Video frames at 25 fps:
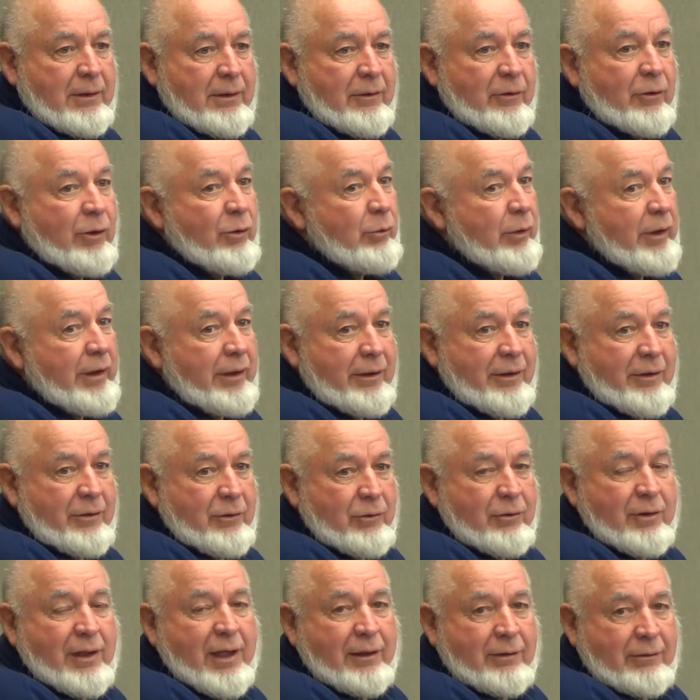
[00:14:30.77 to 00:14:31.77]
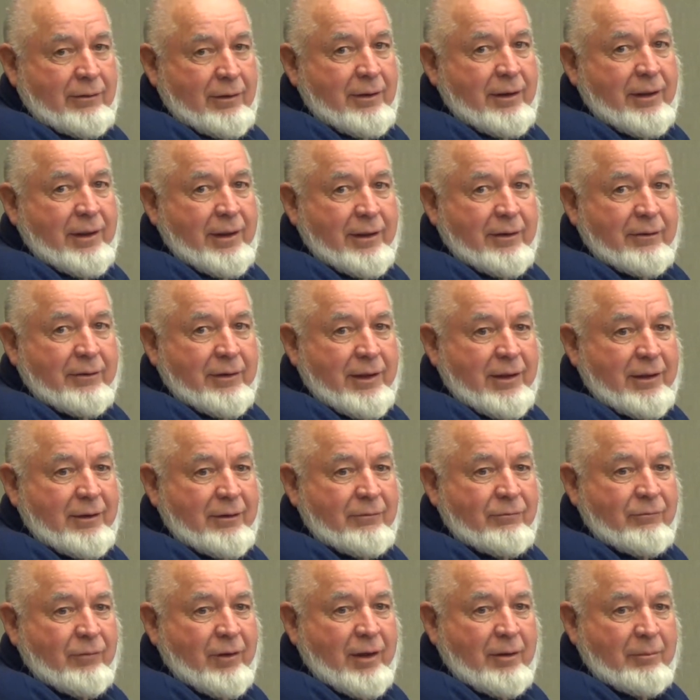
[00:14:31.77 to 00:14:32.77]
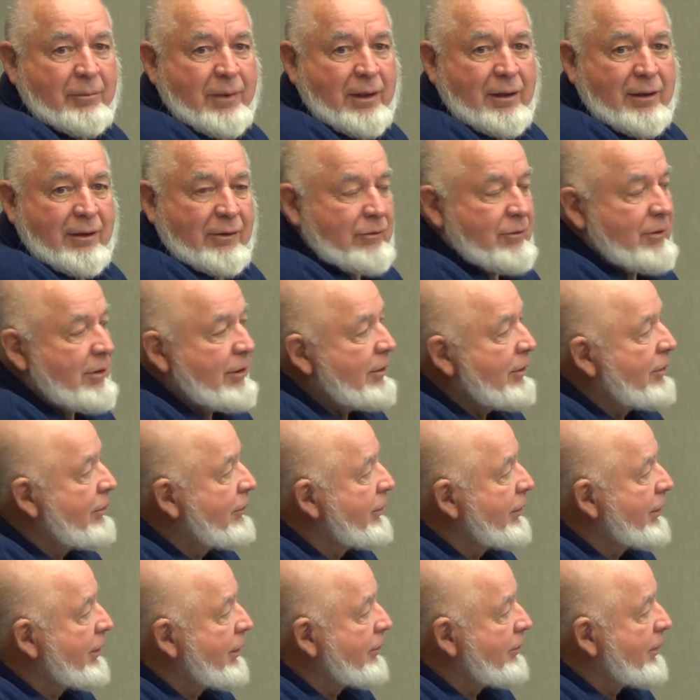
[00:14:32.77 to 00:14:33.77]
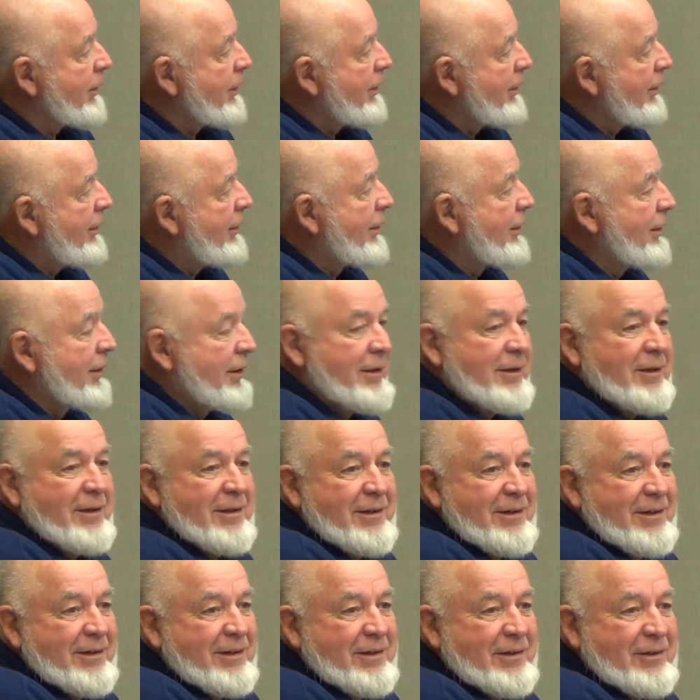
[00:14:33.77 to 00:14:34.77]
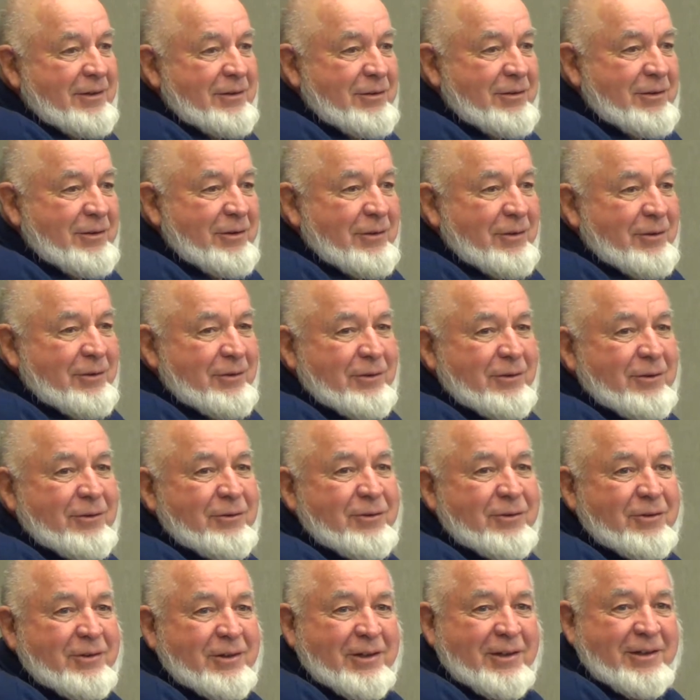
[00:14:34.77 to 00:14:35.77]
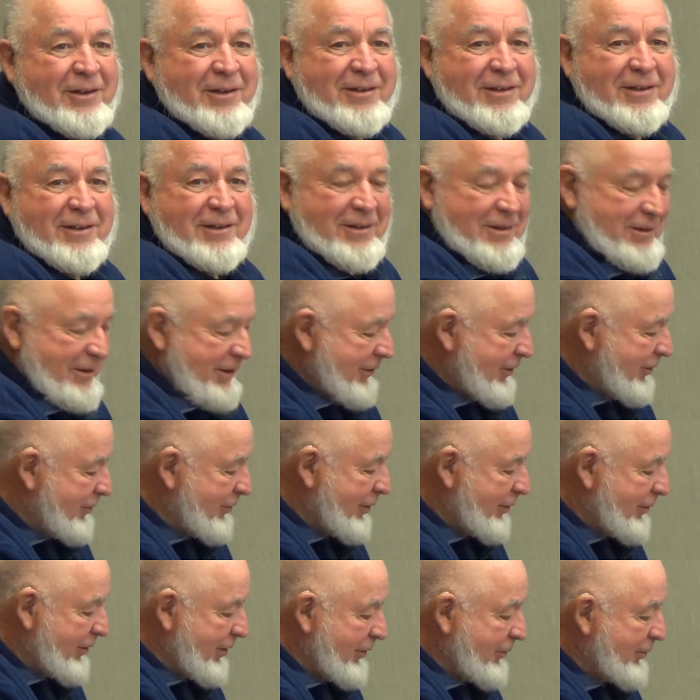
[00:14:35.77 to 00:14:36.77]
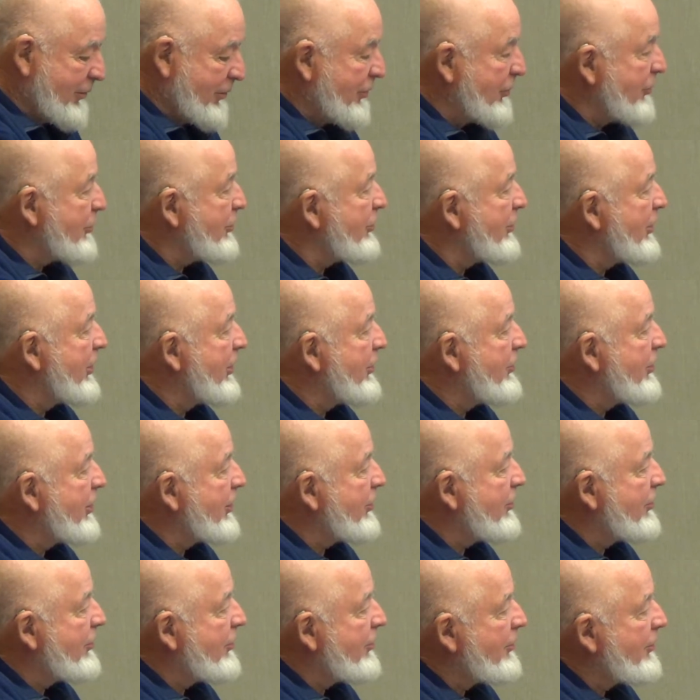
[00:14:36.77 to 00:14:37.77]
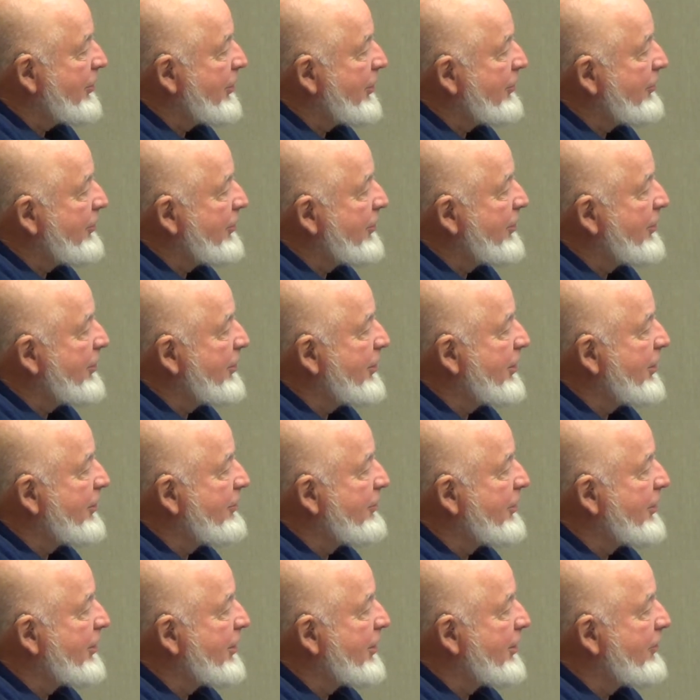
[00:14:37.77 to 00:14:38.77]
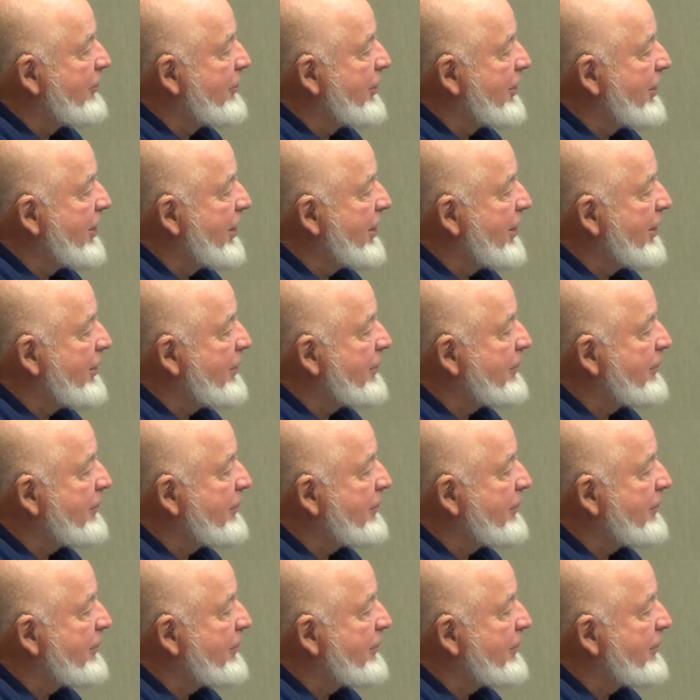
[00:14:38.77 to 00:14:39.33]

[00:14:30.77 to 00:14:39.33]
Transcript: No way you could do that today. You get environmentalists all over you, but you know, those were the tricks of the day.